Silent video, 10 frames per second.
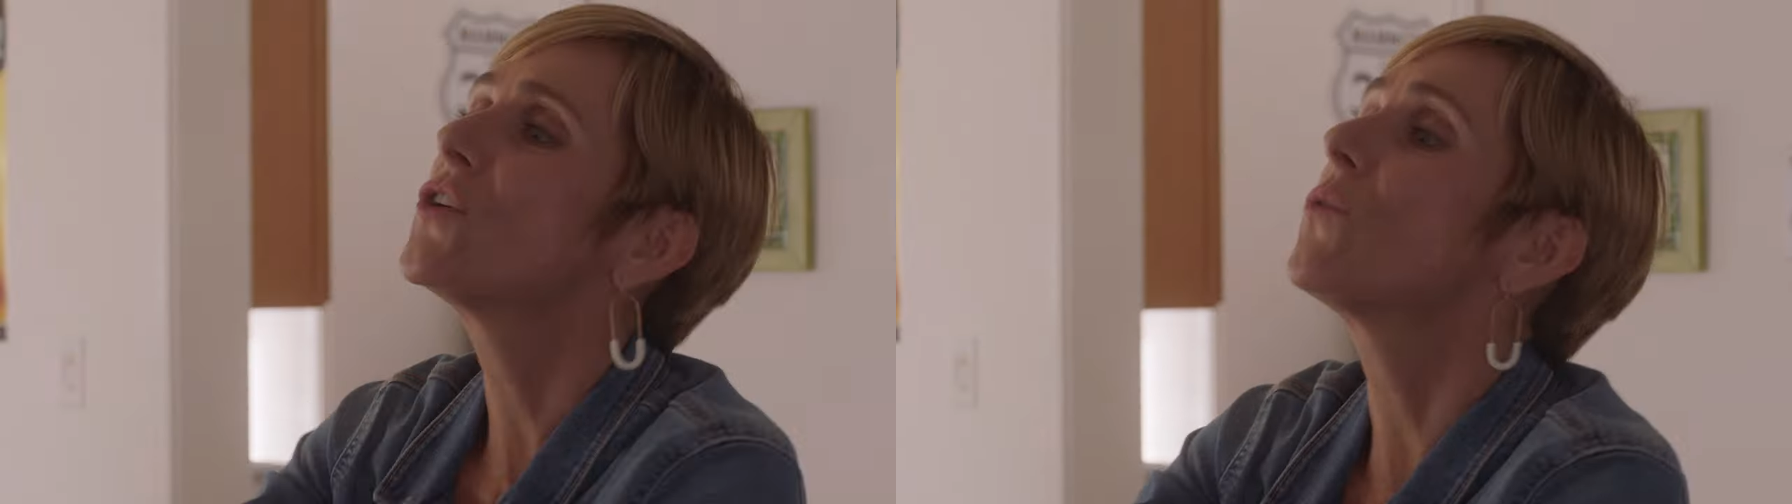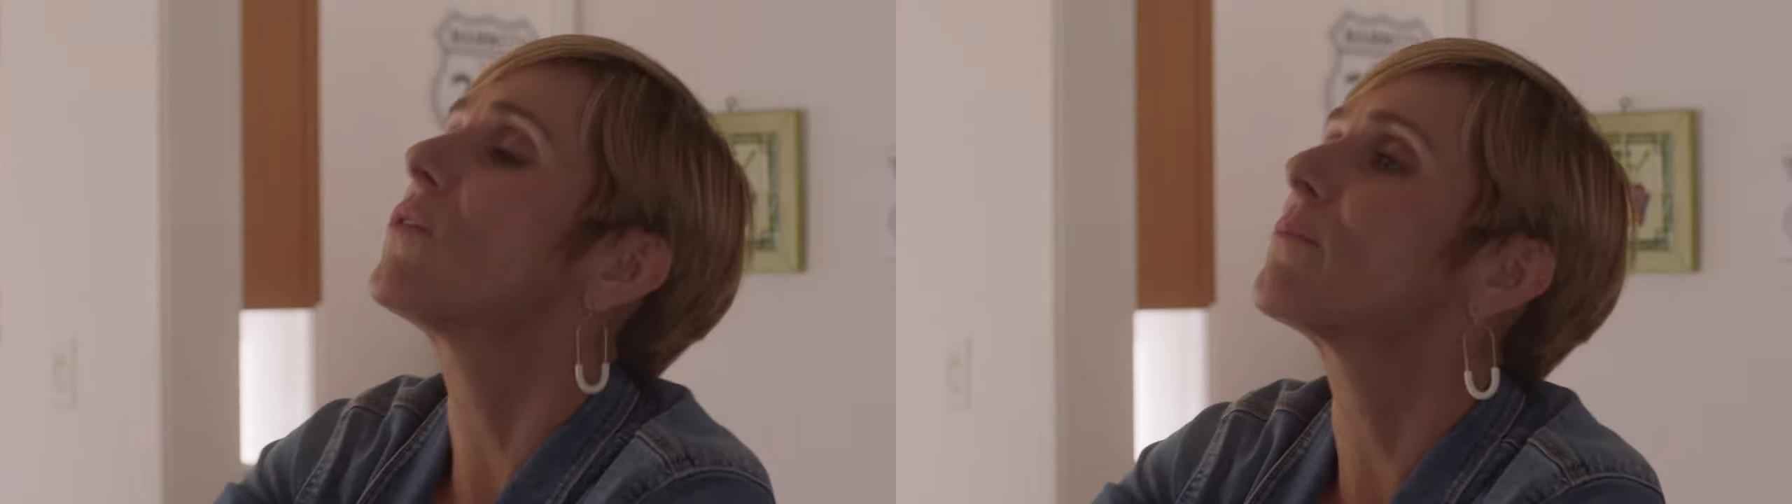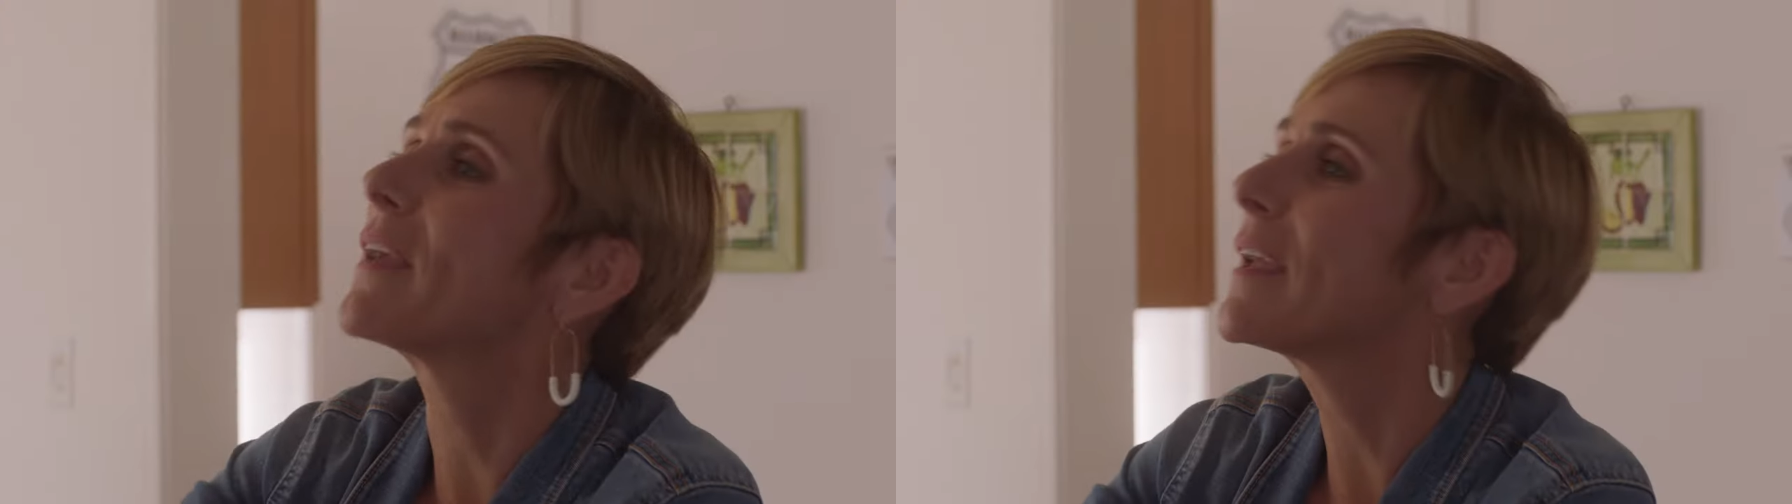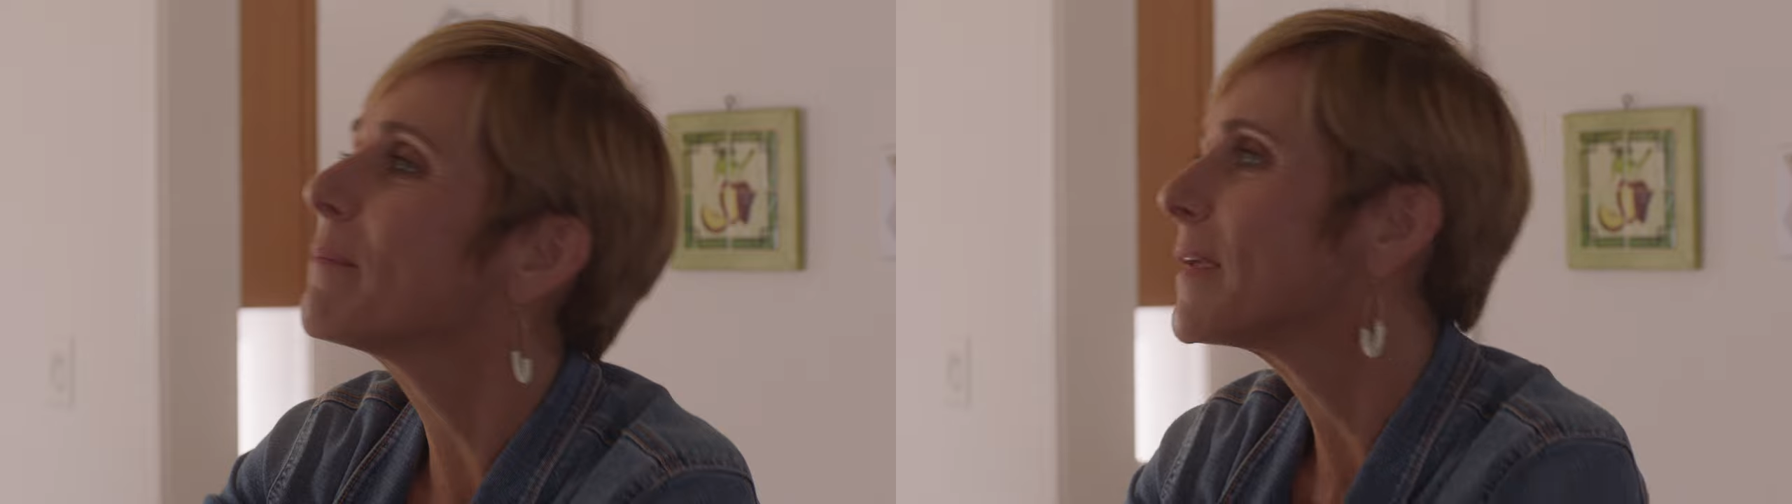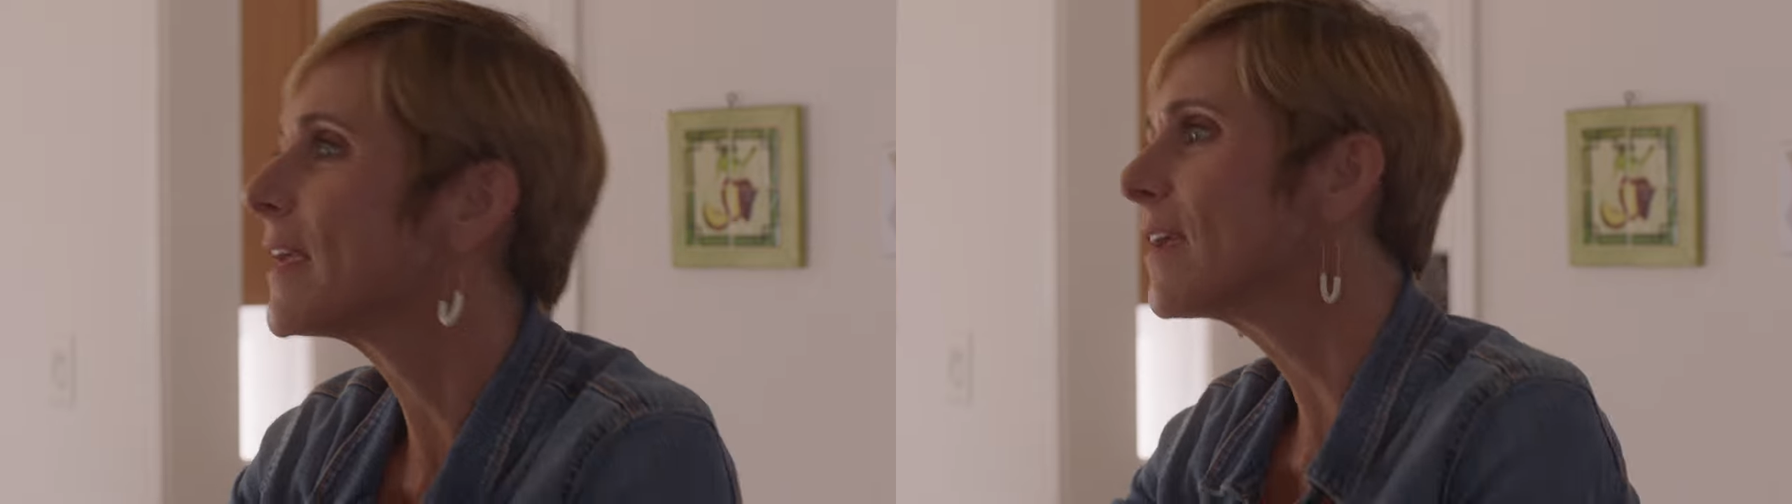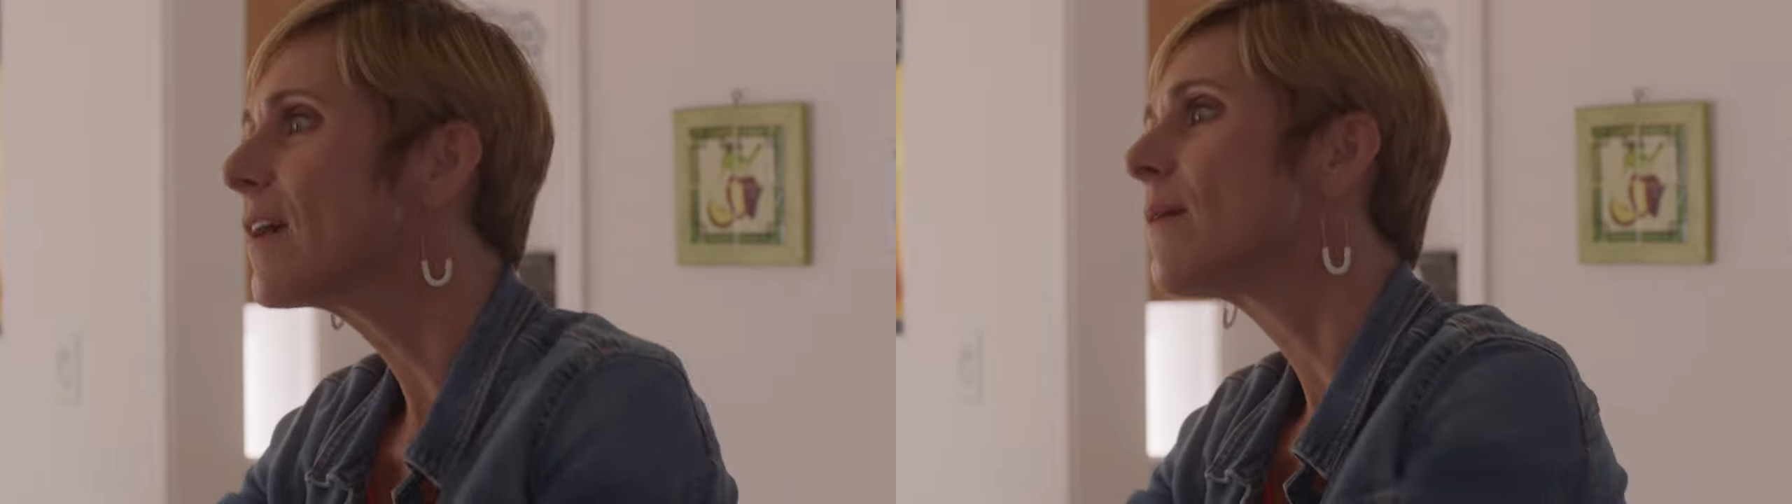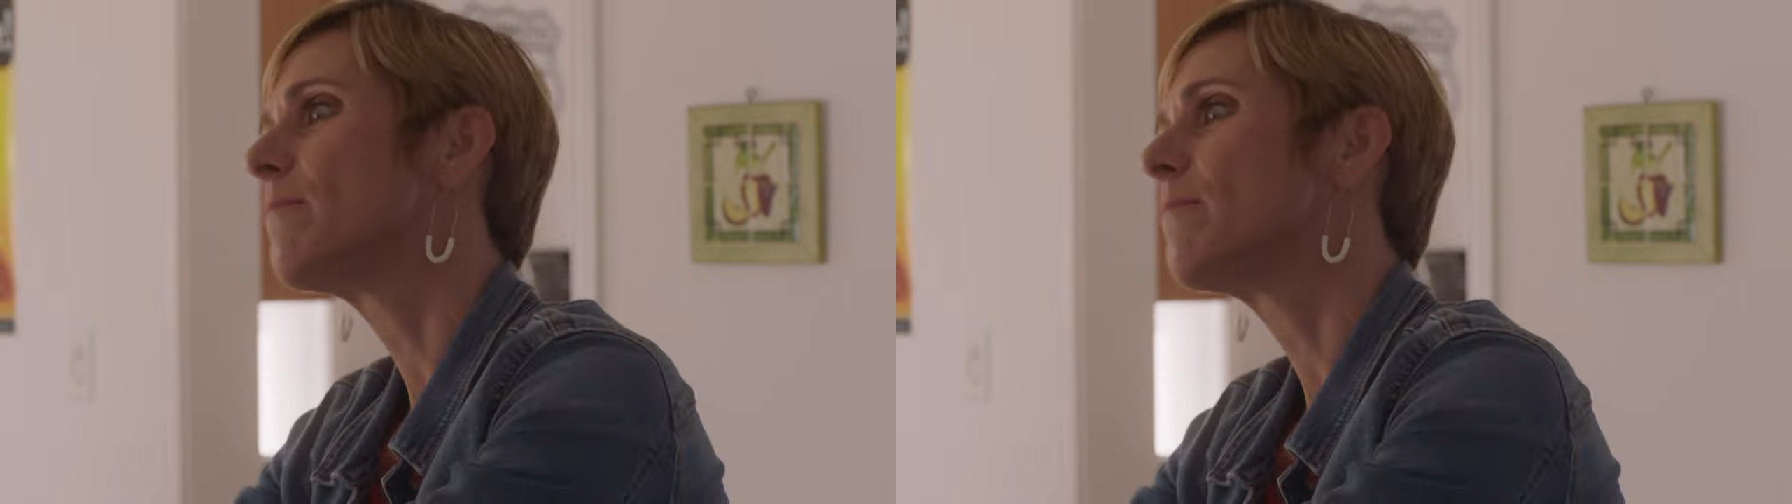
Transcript: No, or maybe,